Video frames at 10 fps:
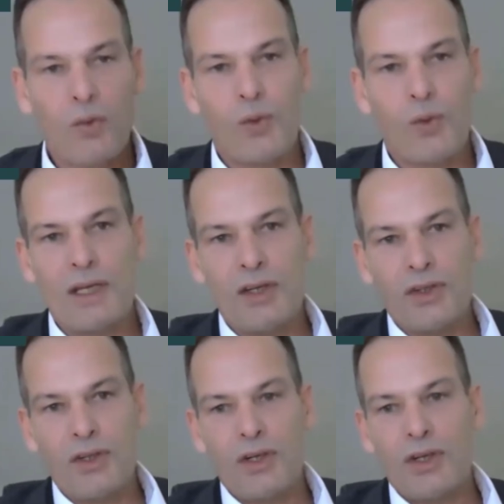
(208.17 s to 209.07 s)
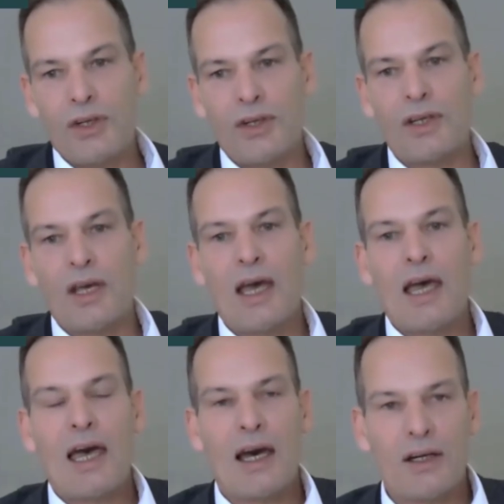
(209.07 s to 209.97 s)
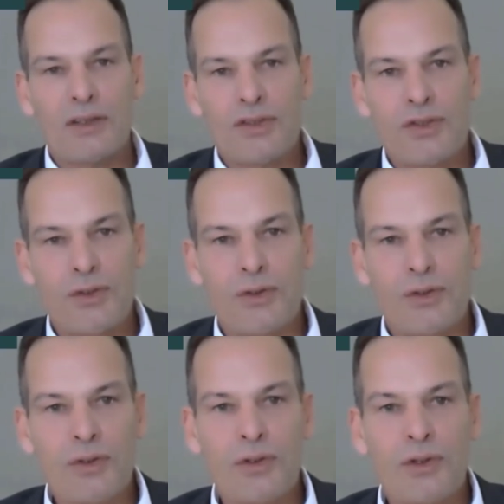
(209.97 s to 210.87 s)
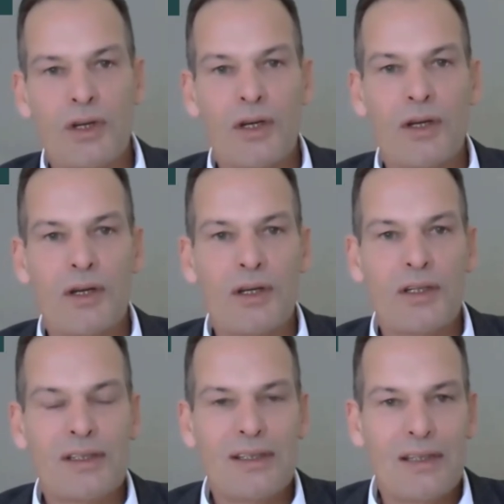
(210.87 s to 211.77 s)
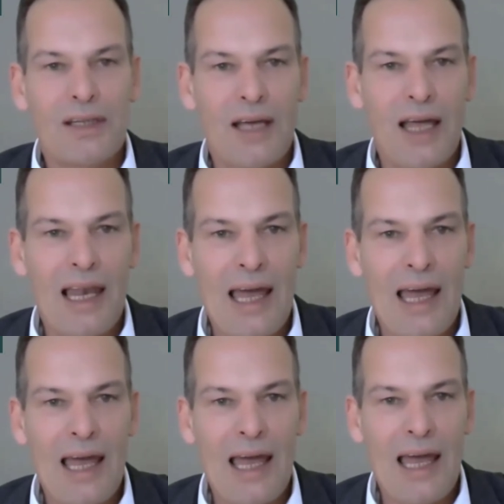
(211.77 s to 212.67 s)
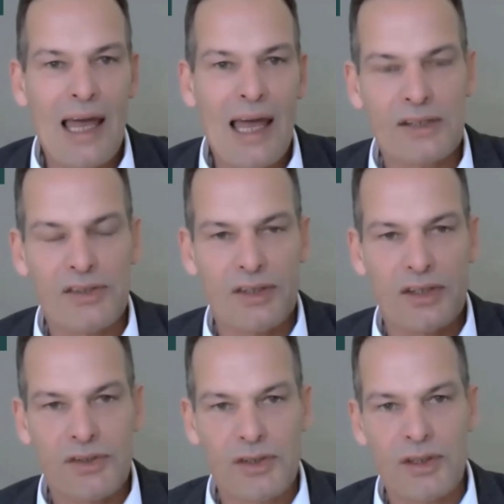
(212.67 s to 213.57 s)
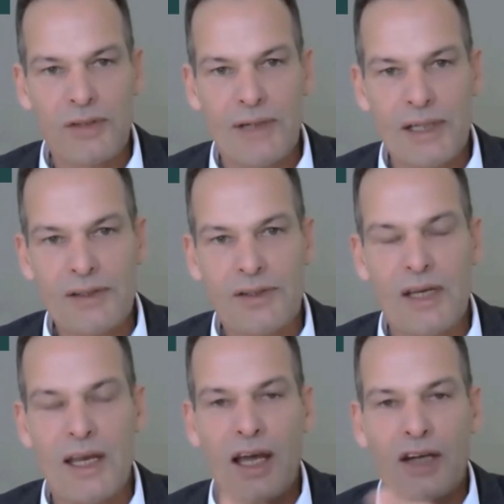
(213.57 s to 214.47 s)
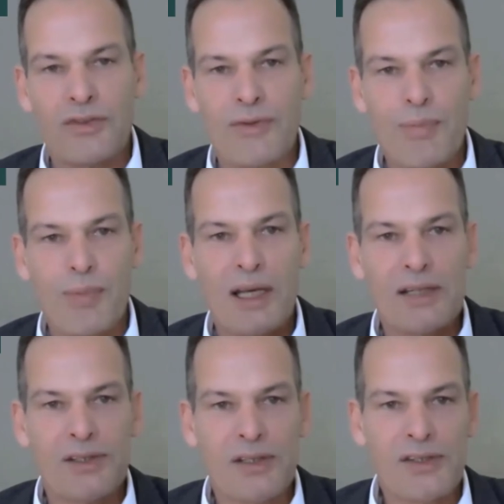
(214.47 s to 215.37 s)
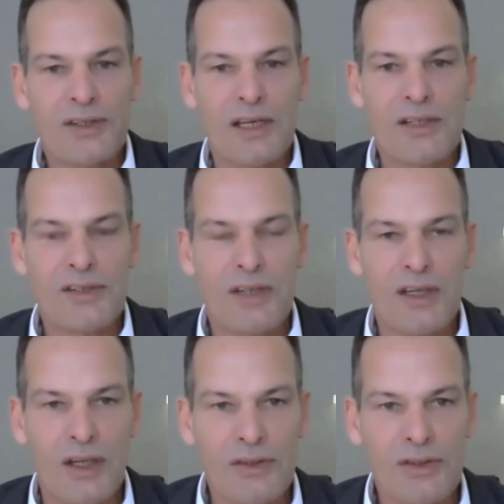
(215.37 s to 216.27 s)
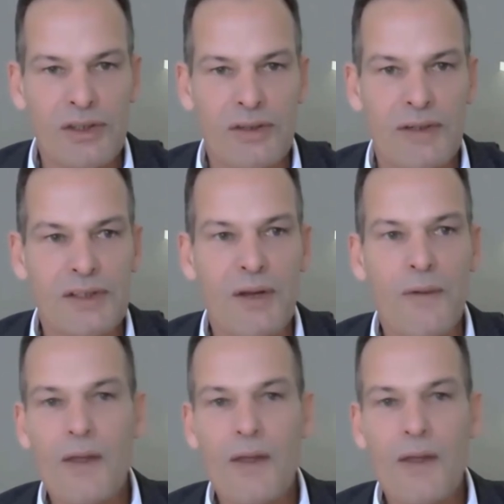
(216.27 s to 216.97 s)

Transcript: we need to learn how to allow states that serve us and how to replace states that don't serve us.